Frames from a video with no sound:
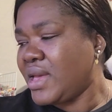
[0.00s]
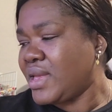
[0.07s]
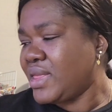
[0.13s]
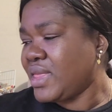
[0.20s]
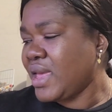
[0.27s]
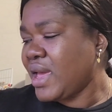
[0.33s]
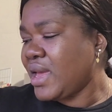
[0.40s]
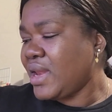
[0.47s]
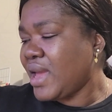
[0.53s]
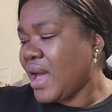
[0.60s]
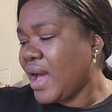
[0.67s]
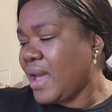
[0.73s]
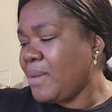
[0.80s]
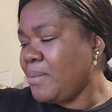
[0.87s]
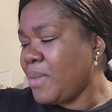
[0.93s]
then
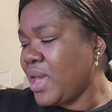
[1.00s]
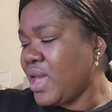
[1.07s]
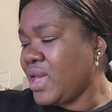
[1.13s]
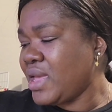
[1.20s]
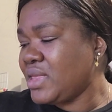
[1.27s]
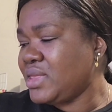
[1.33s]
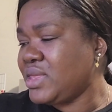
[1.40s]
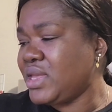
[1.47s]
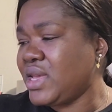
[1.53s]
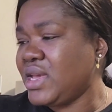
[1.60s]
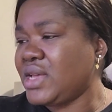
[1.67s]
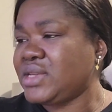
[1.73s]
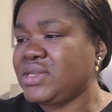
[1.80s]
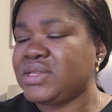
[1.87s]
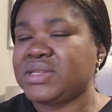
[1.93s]
I made
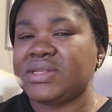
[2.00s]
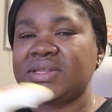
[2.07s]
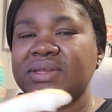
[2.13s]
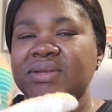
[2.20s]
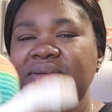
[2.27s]
this